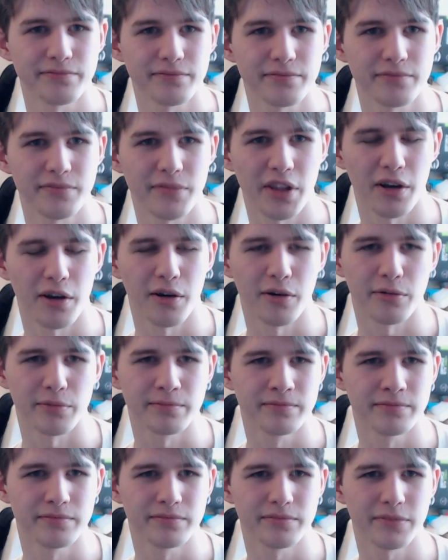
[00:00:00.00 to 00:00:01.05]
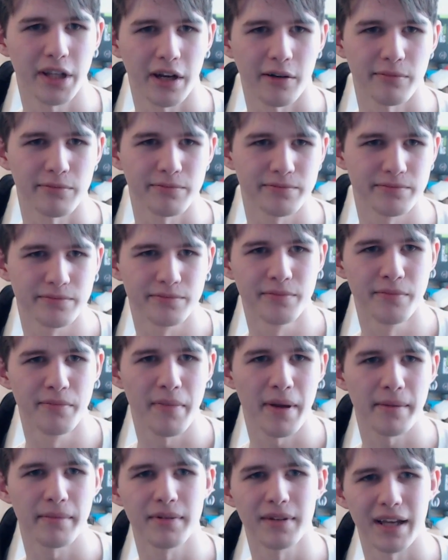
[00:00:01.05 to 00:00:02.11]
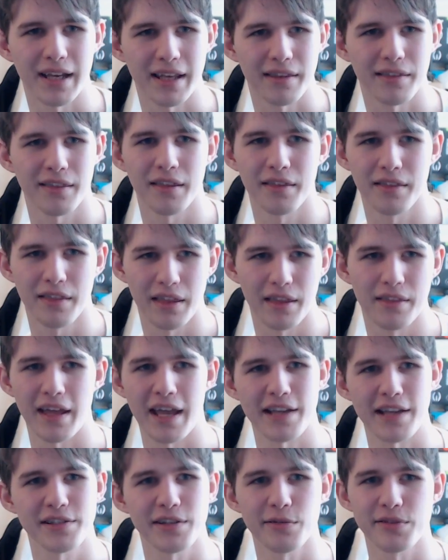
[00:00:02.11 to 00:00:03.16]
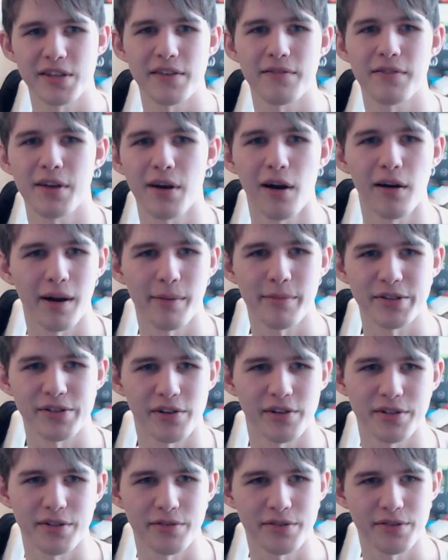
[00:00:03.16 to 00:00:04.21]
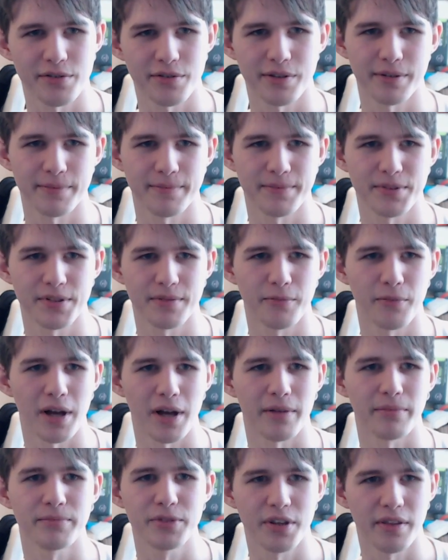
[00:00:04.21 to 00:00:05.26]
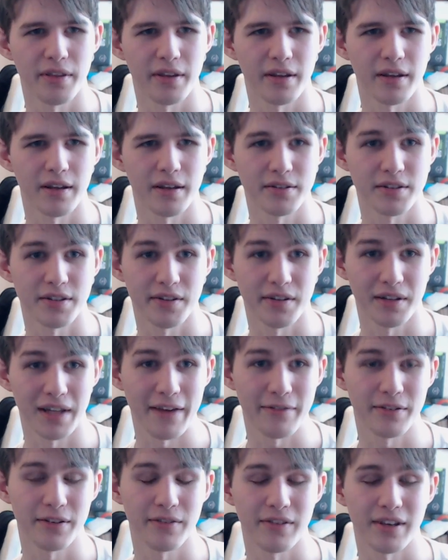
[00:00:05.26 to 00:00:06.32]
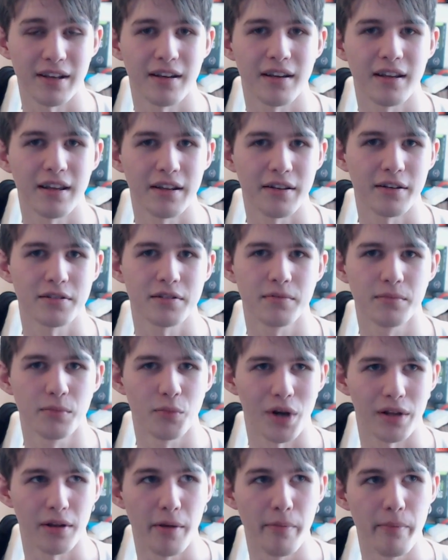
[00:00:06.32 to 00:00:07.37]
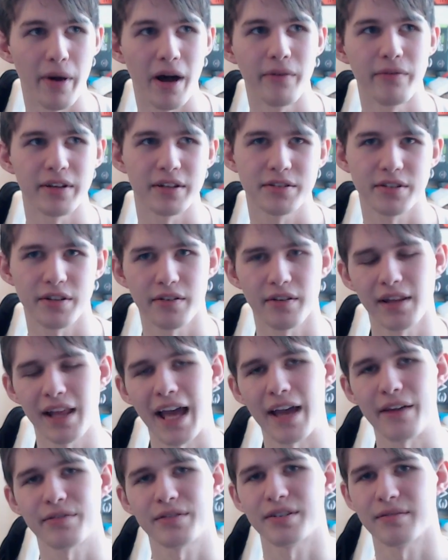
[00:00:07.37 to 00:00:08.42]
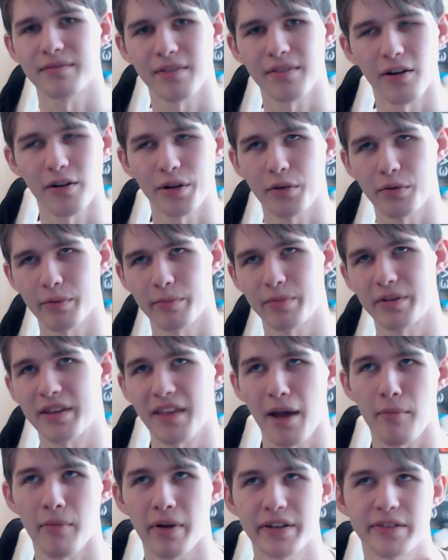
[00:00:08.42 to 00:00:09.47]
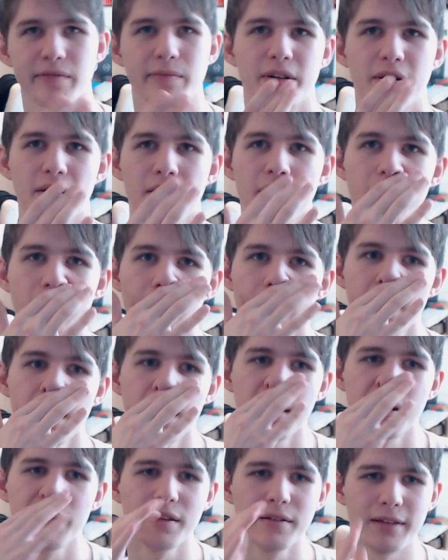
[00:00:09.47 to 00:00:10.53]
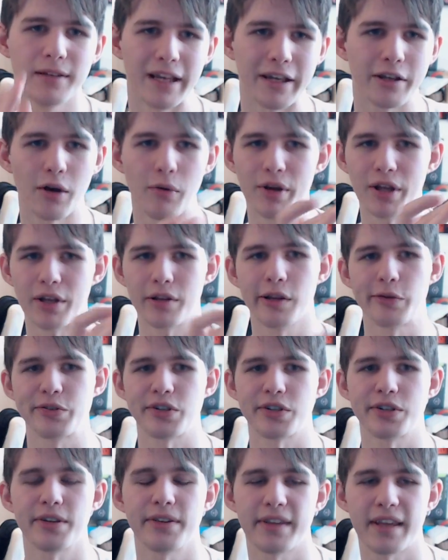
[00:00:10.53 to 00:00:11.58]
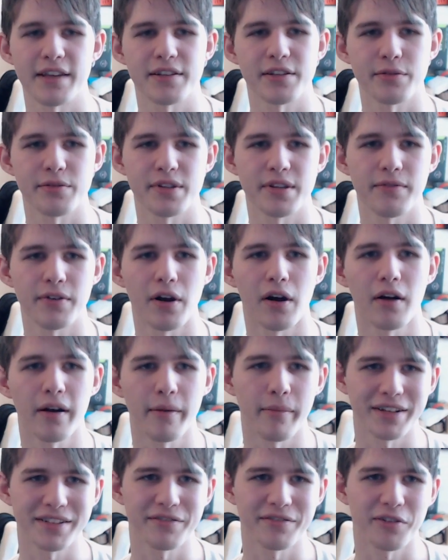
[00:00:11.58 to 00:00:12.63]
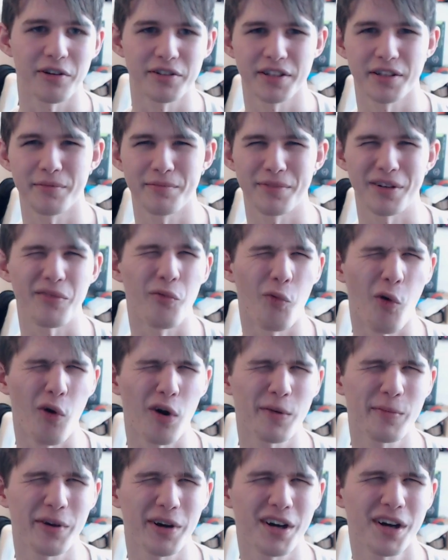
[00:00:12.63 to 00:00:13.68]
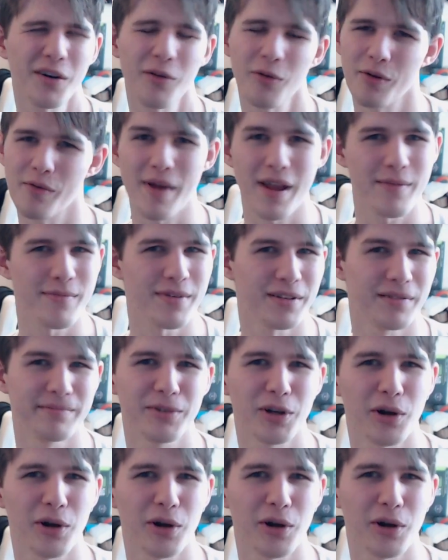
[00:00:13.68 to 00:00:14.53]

though, you know, like the SoC VRM is also sort of to the left of it, above it to the left, and arguably that might have been like going closer to the SoC VRM might have gotten a bit warmer, or maybe